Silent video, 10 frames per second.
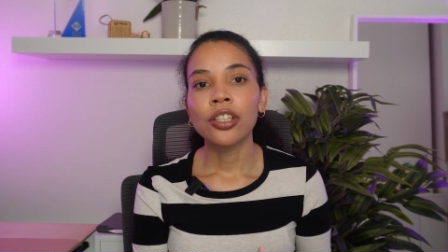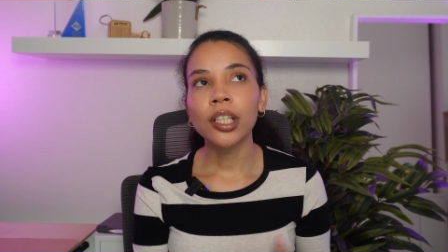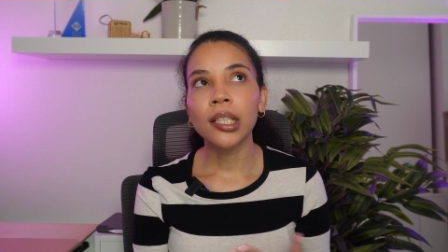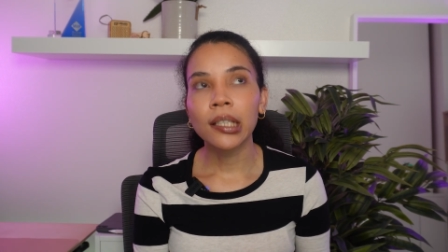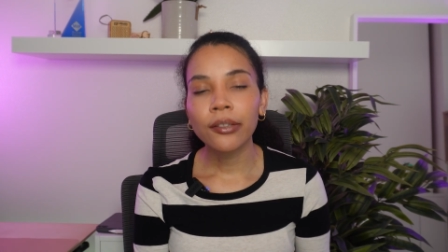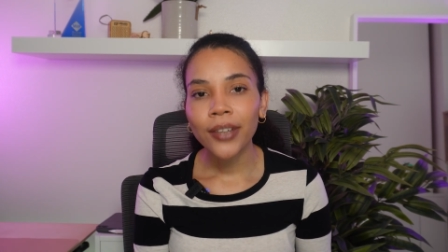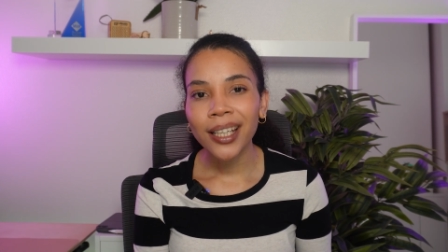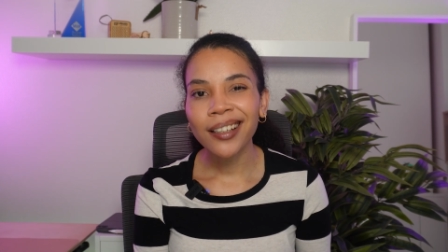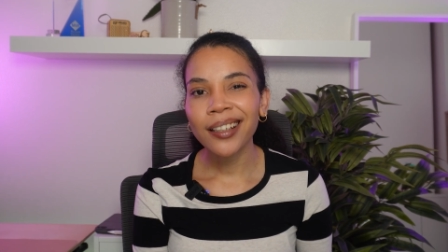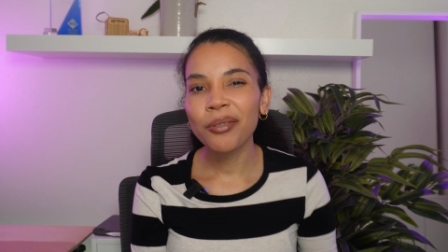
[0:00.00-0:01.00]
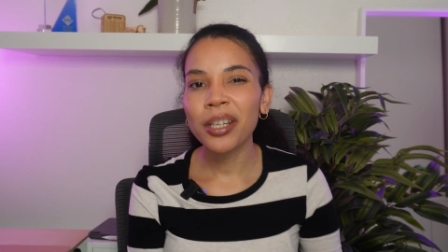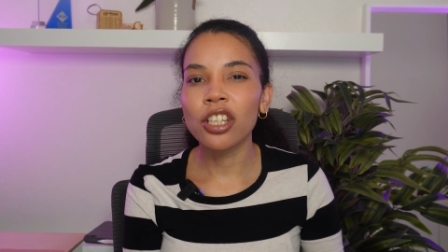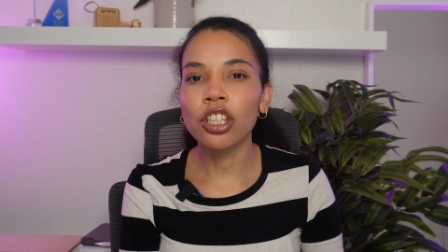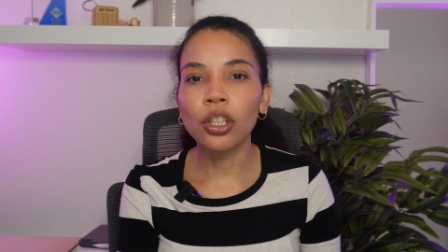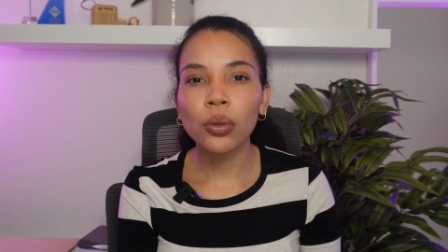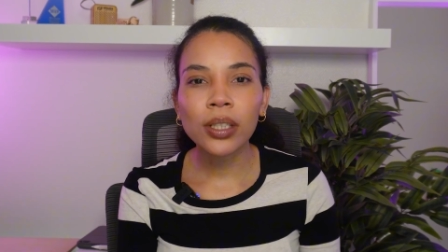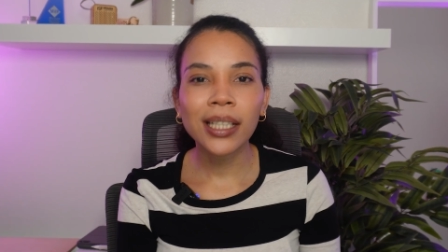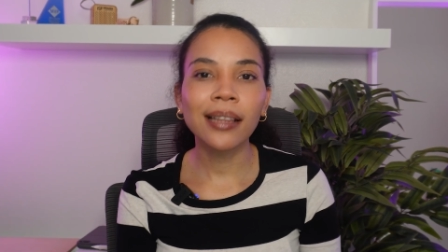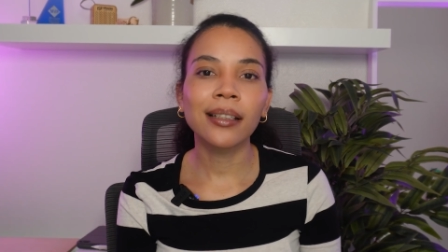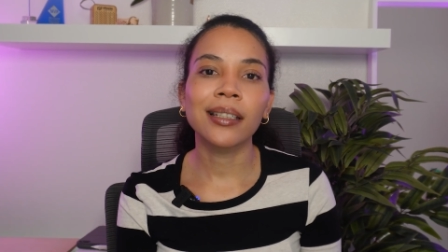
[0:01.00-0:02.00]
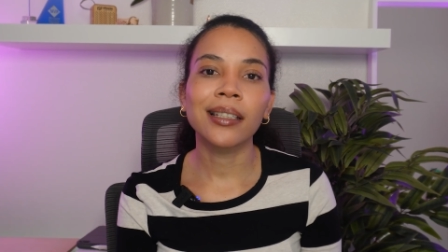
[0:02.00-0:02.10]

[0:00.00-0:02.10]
significantly reducing the